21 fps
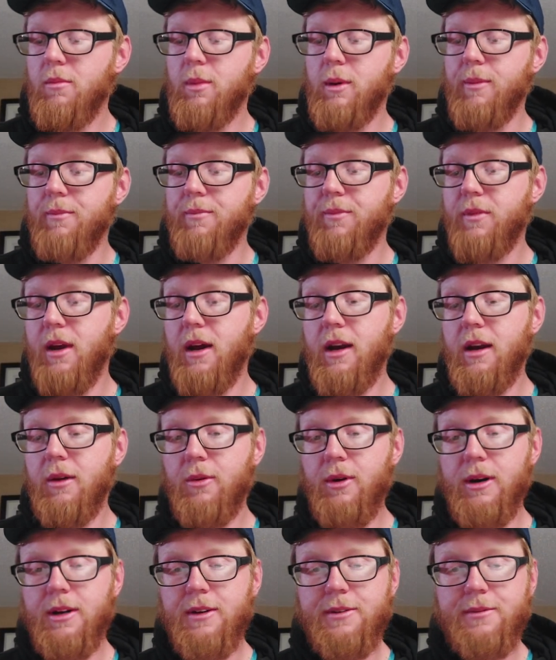But
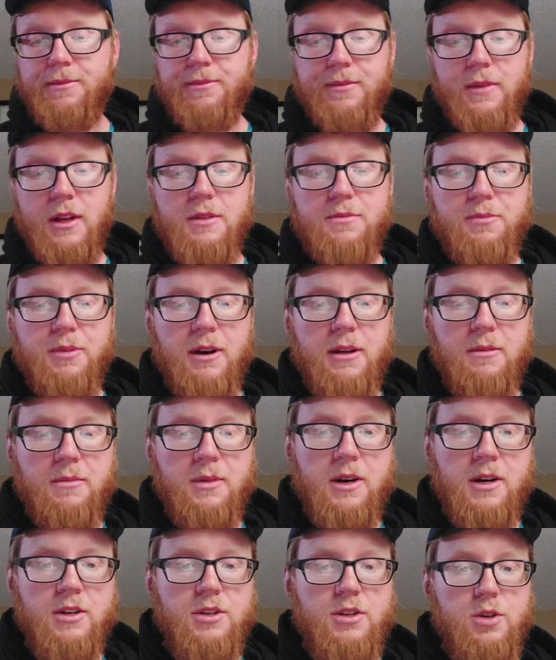anyways, that's pretty
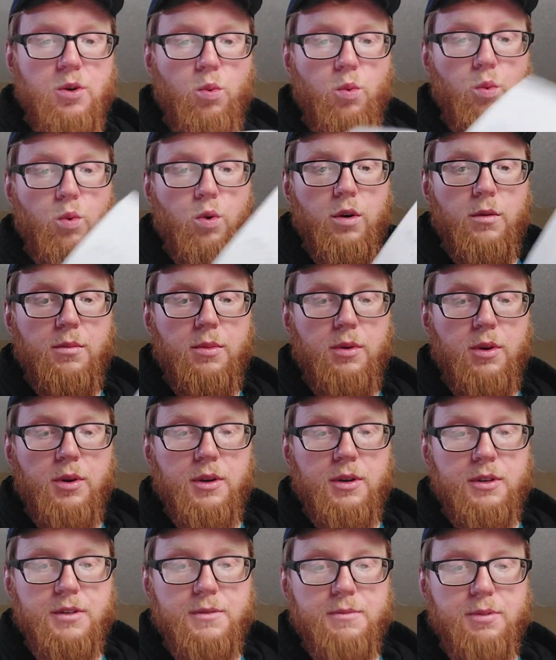much
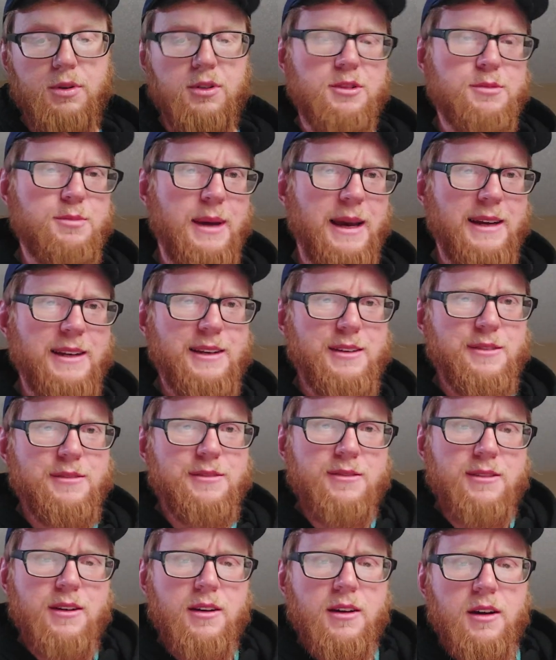Warburg's
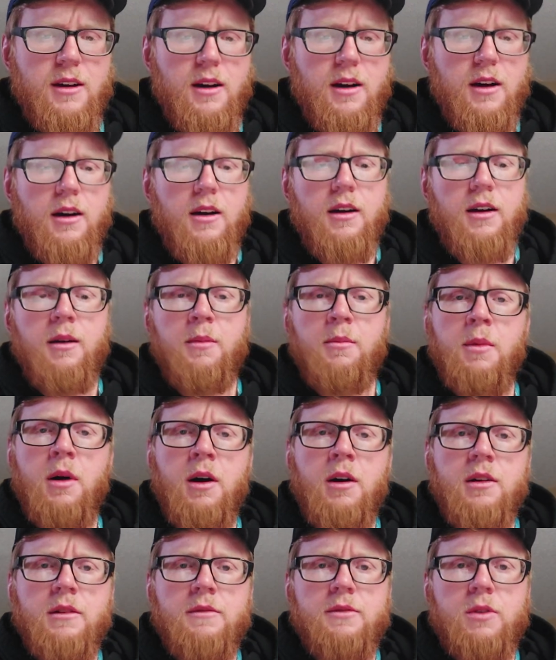perspective Um,
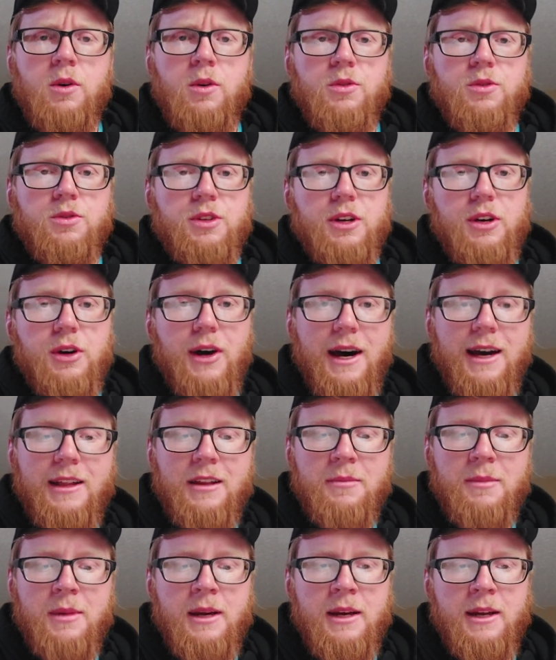of the whole Jekyll
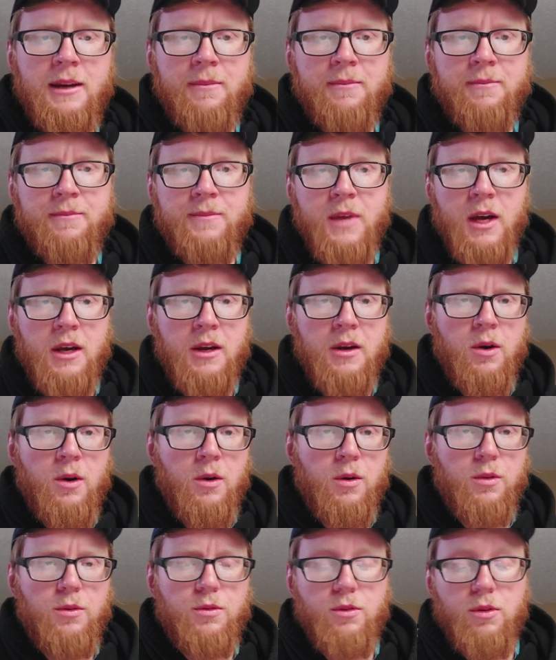Island meeting in a
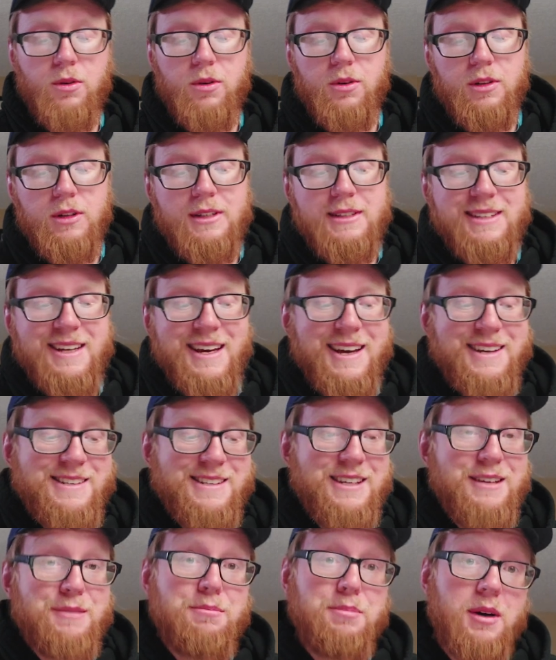whole, or at least
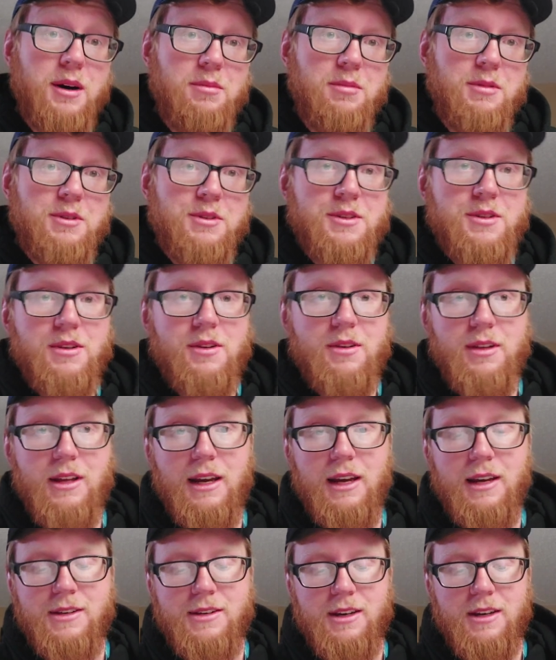as he published.
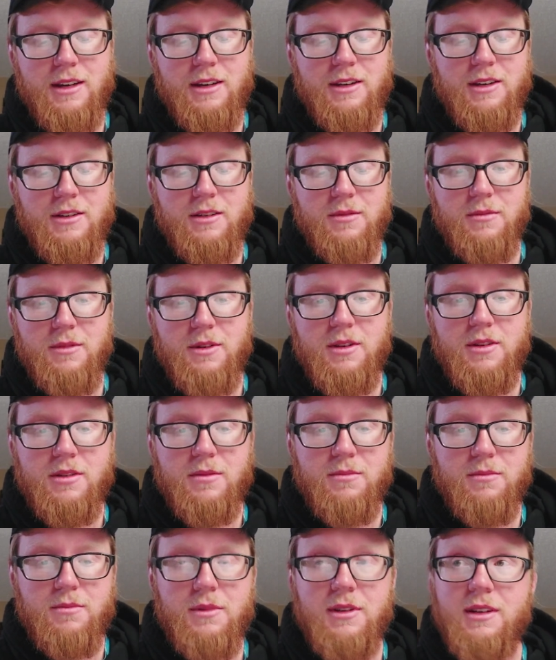Like I said, he doesn't
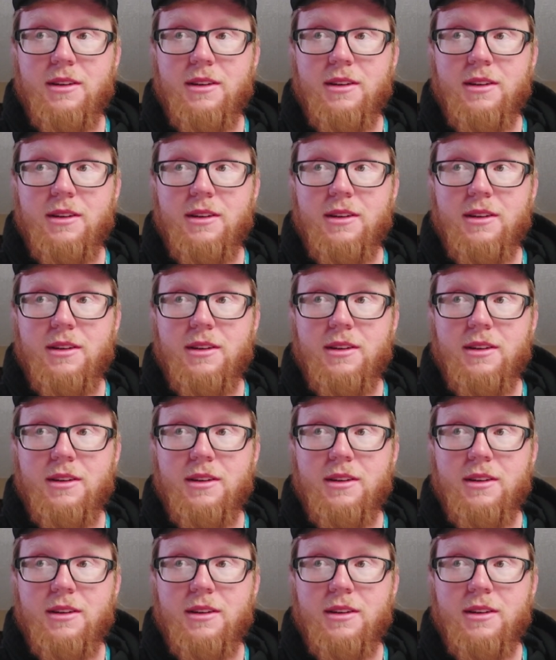doesn't